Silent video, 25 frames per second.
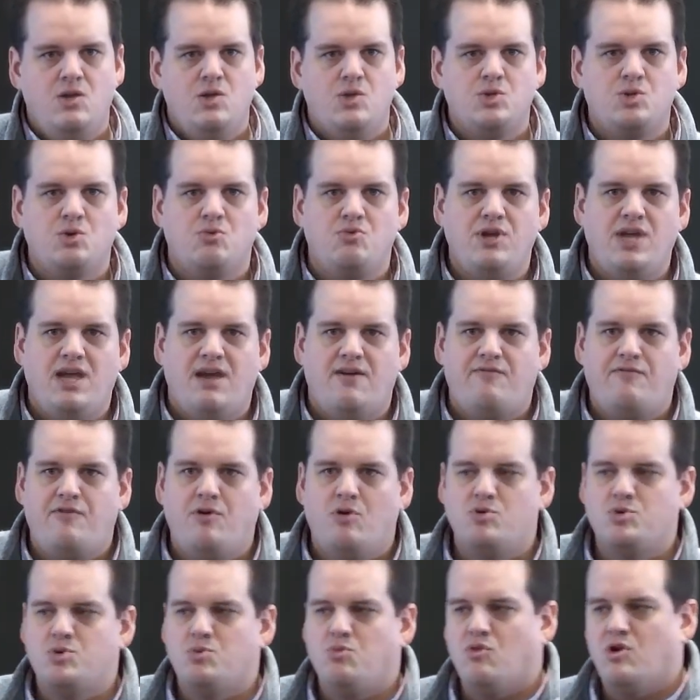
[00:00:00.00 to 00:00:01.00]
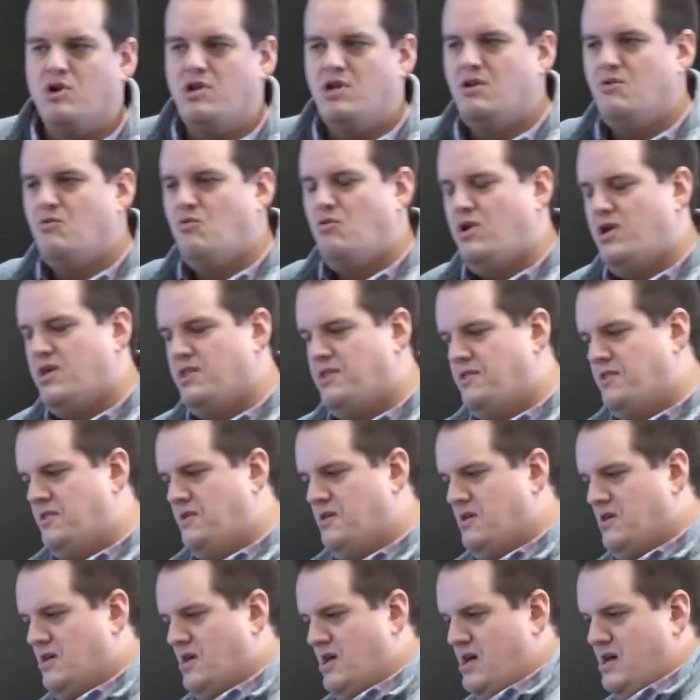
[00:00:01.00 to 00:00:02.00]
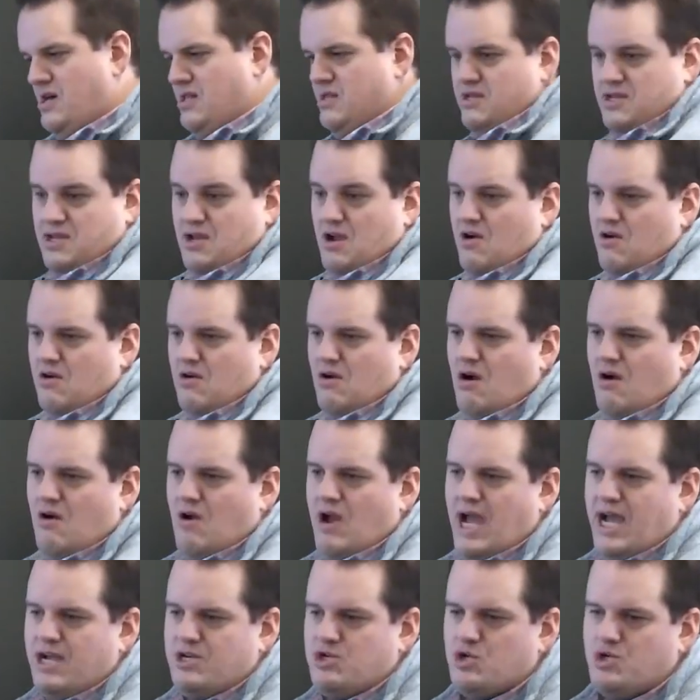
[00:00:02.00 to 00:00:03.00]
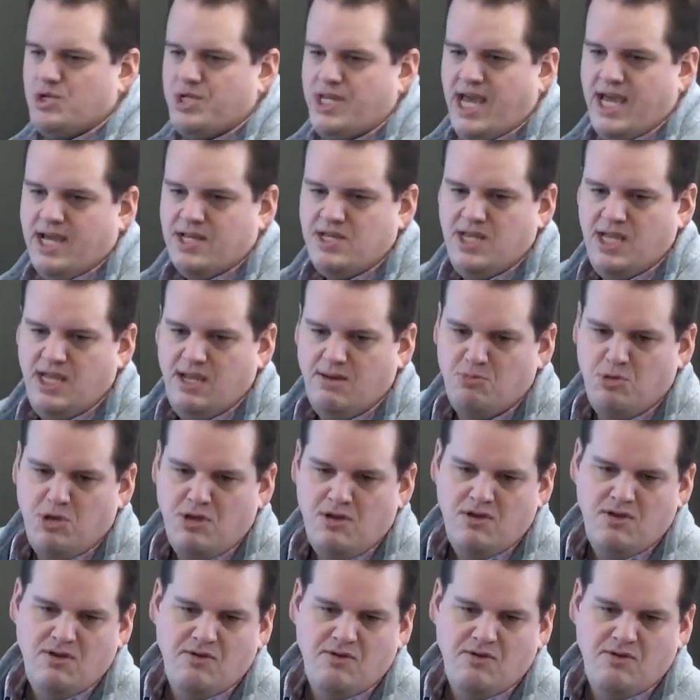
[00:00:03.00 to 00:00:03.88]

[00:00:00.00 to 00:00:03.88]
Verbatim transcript: So we have folks working with, uh, like our, our Azure Stack team,